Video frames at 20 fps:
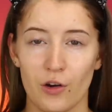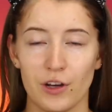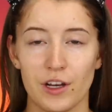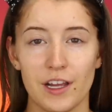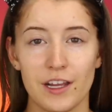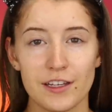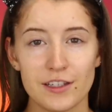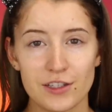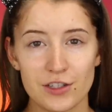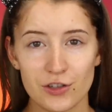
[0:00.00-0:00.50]
on
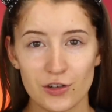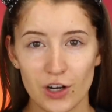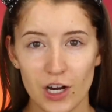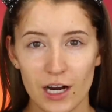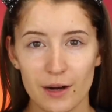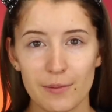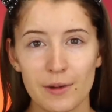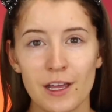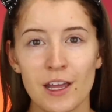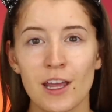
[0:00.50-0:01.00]

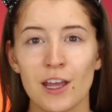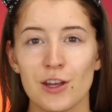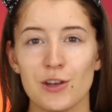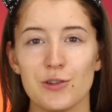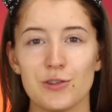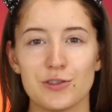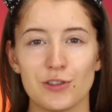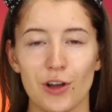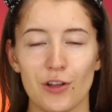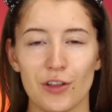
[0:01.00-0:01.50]
Instagram,
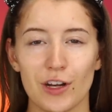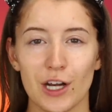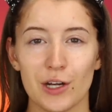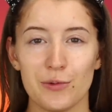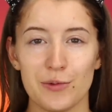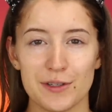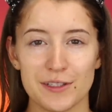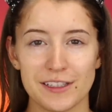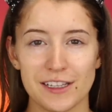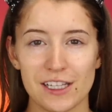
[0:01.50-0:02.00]
you saw that I
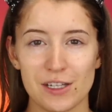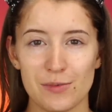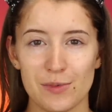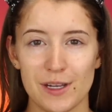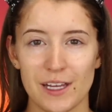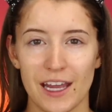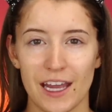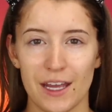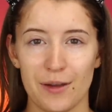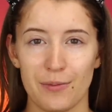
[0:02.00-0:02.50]
recently
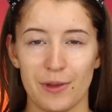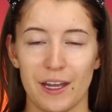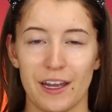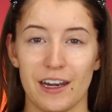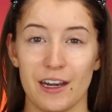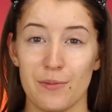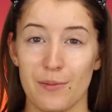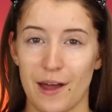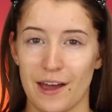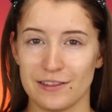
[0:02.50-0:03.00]
became
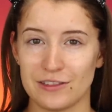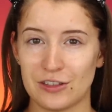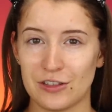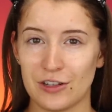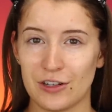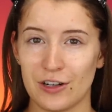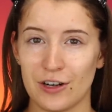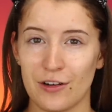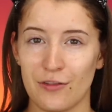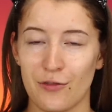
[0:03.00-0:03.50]
like an
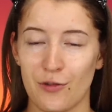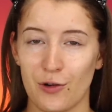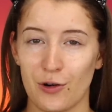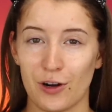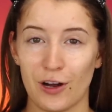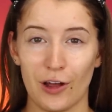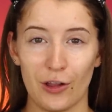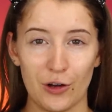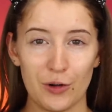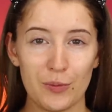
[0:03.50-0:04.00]
ambassador
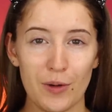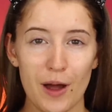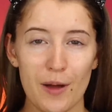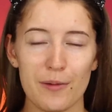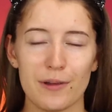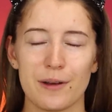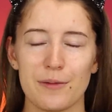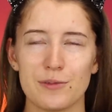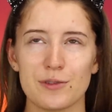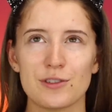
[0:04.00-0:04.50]
for
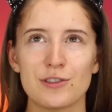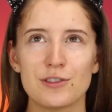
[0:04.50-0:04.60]
ColourPop, and I'm